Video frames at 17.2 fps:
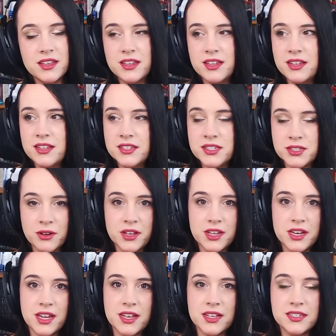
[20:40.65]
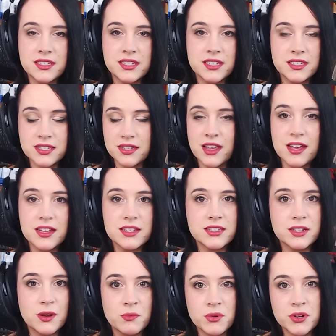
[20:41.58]
he saw it as his last
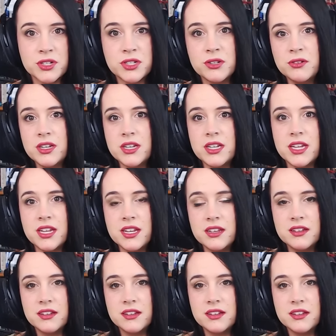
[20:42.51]
opportunity